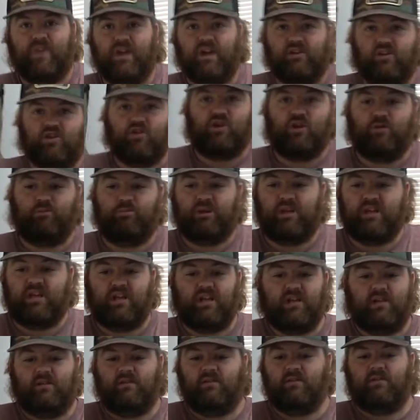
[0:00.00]
You could
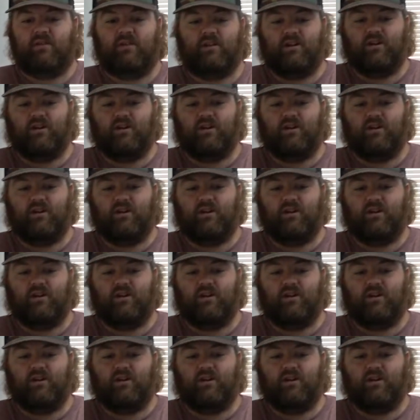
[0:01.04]
be, you